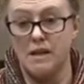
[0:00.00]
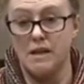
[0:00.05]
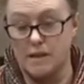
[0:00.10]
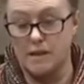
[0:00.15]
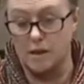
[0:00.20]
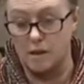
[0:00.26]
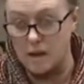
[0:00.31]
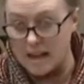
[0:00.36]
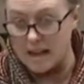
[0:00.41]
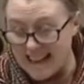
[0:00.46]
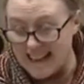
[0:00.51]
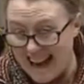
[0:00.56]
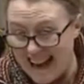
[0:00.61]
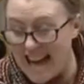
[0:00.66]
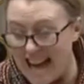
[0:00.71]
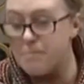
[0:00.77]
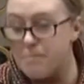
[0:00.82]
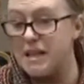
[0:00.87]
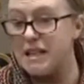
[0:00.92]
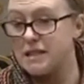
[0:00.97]
that
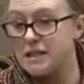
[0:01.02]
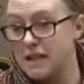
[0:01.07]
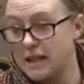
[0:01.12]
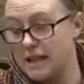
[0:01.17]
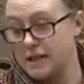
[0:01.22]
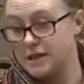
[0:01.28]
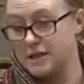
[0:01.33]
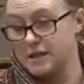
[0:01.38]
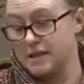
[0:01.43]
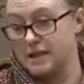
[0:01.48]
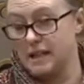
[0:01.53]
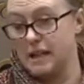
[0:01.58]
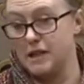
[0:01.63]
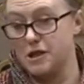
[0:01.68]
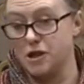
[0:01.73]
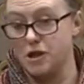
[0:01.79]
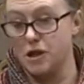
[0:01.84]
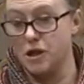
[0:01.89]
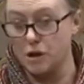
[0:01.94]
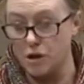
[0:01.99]
came into
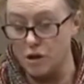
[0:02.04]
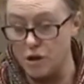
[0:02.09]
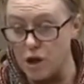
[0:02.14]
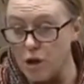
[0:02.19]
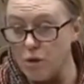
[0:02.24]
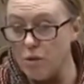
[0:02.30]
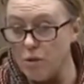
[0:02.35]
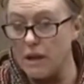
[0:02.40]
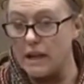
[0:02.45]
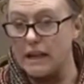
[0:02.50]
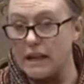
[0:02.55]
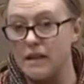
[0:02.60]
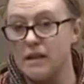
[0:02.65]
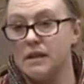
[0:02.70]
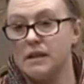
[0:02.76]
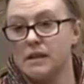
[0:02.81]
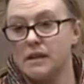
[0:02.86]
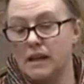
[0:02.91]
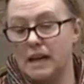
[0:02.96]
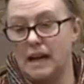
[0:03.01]
legislation newly
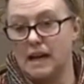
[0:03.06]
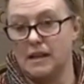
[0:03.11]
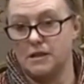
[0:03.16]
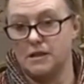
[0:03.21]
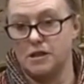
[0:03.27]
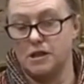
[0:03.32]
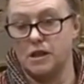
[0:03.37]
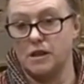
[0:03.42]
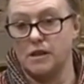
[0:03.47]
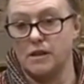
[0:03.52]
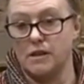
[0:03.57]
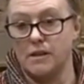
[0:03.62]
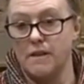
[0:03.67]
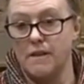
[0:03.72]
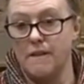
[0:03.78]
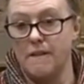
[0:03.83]
last year.